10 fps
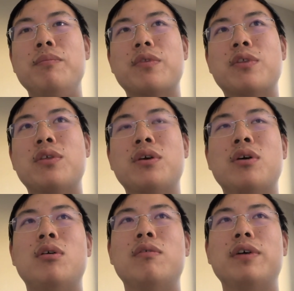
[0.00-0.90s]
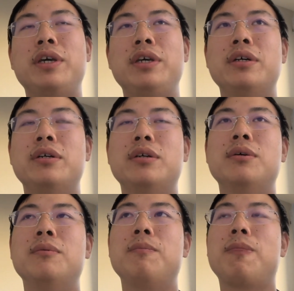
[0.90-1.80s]
Think of
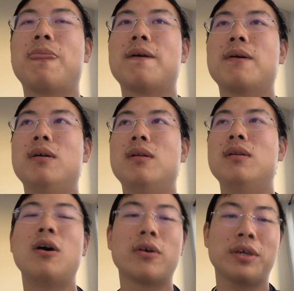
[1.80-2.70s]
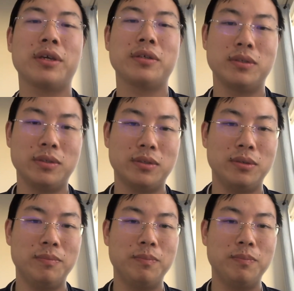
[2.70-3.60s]
a logging system.